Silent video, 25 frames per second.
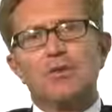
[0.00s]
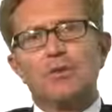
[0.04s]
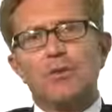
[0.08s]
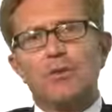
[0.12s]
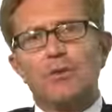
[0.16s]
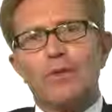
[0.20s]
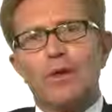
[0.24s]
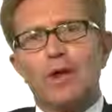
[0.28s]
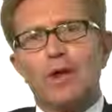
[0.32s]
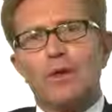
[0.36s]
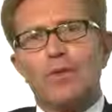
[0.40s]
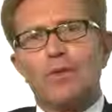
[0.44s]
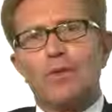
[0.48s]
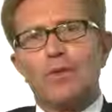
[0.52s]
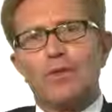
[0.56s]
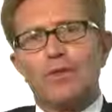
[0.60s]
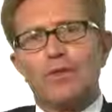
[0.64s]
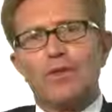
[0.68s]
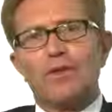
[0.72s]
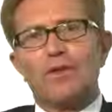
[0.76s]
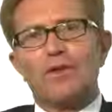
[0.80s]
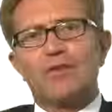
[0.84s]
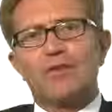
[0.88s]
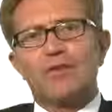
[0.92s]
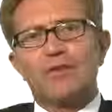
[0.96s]
to deal
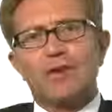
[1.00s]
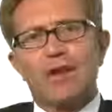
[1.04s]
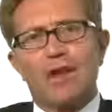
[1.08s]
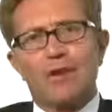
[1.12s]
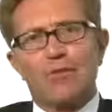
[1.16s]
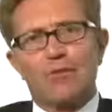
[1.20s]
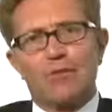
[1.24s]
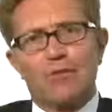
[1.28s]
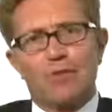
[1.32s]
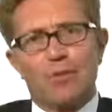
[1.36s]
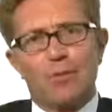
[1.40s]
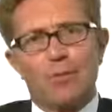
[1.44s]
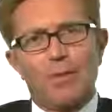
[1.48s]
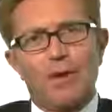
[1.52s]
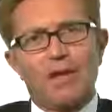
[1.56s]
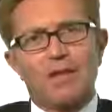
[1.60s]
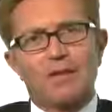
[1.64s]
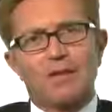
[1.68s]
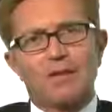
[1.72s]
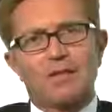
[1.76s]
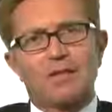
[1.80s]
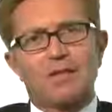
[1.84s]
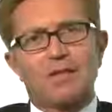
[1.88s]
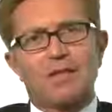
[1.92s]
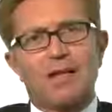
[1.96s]
with this
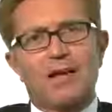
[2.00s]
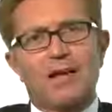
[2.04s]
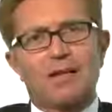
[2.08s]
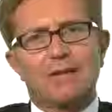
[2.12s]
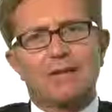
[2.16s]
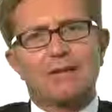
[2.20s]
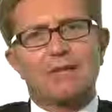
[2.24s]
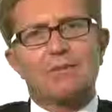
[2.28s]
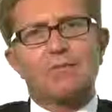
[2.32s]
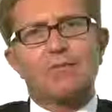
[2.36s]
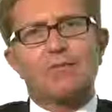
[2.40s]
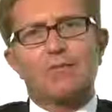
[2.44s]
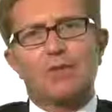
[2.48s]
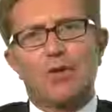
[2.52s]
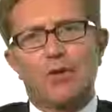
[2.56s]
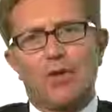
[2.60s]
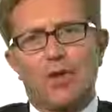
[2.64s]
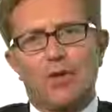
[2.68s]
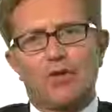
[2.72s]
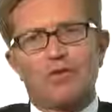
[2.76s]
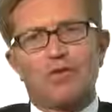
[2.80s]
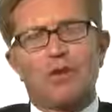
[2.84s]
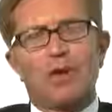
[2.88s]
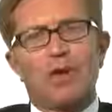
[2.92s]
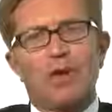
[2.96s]
information that
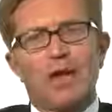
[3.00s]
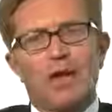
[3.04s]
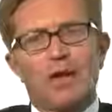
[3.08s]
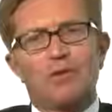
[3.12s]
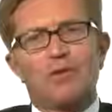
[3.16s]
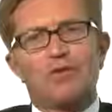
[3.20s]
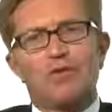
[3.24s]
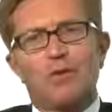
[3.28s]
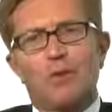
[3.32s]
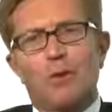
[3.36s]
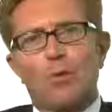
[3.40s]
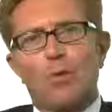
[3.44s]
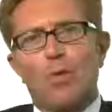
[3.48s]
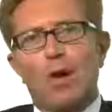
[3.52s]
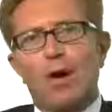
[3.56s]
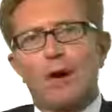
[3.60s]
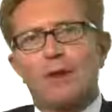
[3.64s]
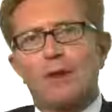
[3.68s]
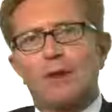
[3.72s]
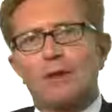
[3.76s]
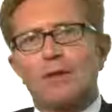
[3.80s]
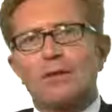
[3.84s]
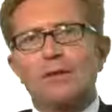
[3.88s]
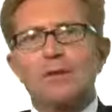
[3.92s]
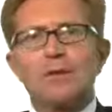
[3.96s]
production lines
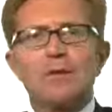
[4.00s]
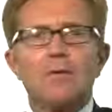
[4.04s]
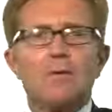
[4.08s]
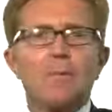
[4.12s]
required.